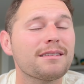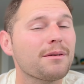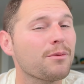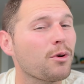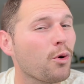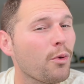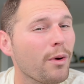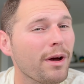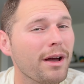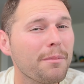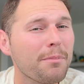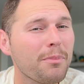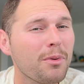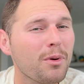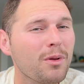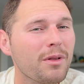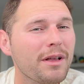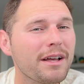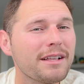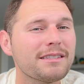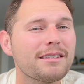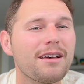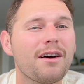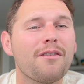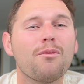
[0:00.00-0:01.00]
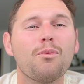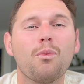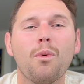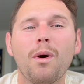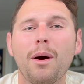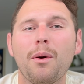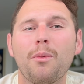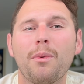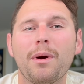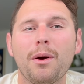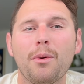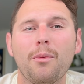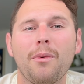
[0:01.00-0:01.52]
some quick bullets of
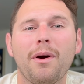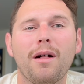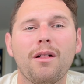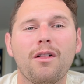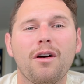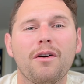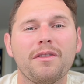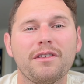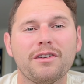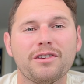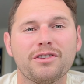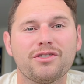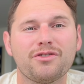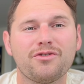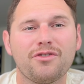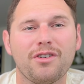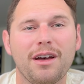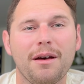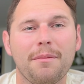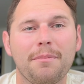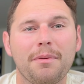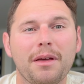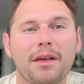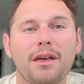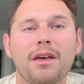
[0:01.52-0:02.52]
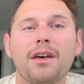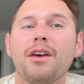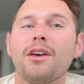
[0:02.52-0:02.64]
what went well on this trip.